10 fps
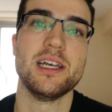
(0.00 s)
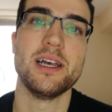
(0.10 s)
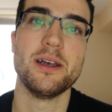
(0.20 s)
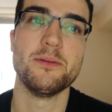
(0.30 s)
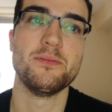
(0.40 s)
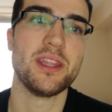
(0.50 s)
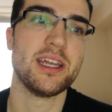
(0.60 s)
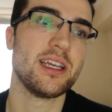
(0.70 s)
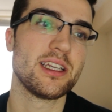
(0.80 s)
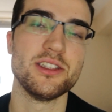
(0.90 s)
um,
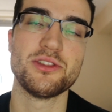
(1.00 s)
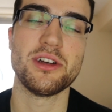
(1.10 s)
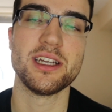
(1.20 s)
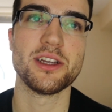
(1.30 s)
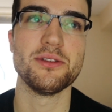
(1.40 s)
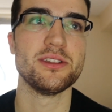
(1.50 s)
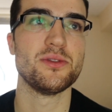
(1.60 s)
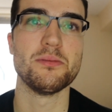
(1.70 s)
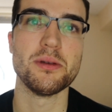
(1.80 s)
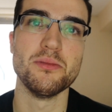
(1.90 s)
and I can try and go
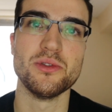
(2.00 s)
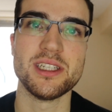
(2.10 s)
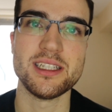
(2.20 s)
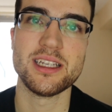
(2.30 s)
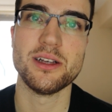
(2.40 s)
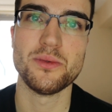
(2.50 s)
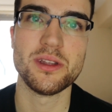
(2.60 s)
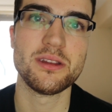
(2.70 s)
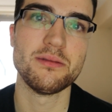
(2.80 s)
into a bit more detail with